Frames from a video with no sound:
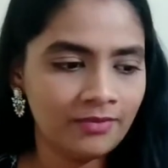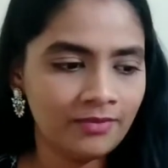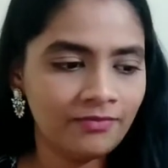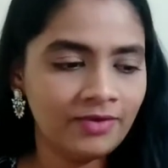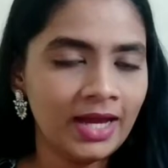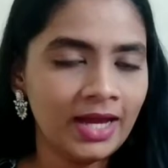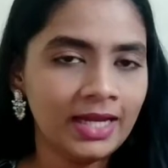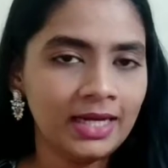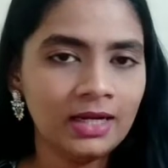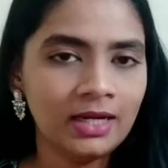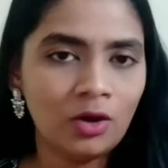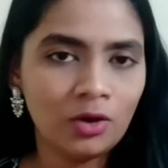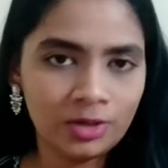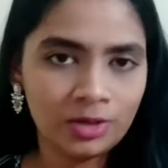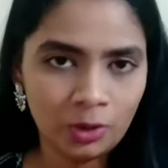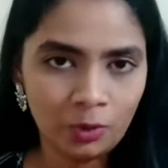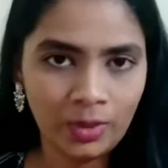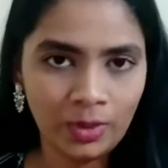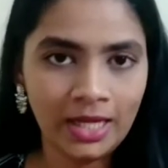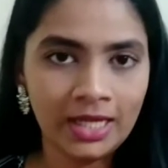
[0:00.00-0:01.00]
While on
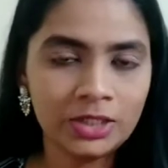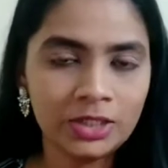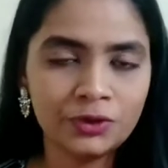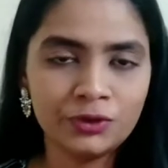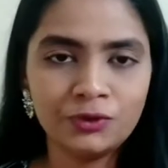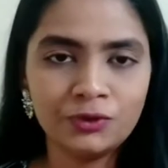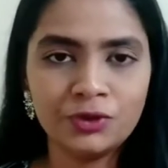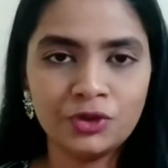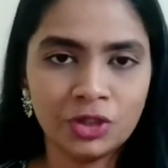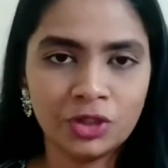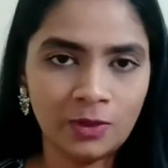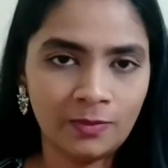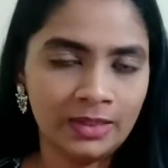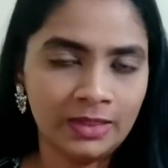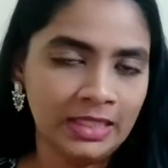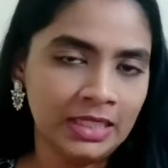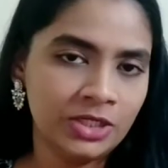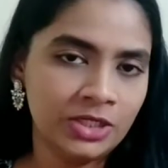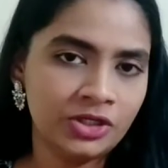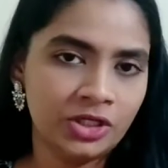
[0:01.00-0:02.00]
the way to
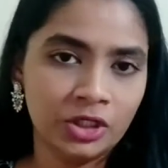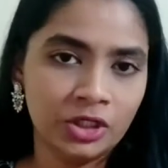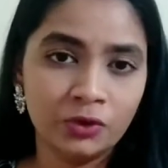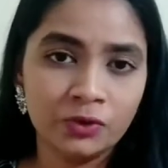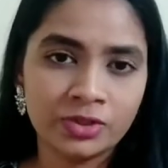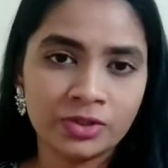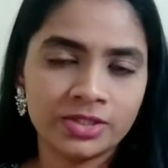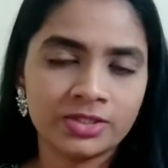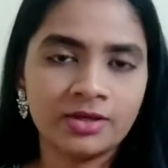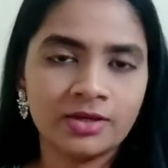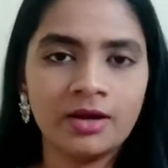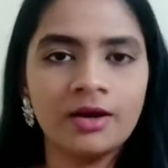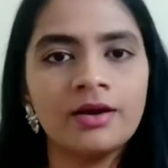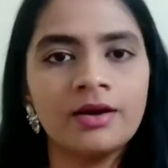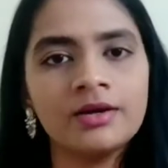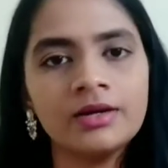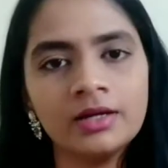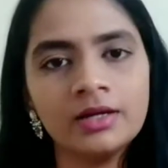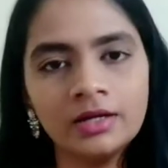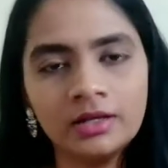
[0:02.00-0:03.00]
Germany, she loses
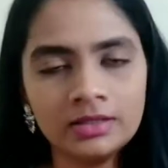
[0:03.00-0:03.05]
her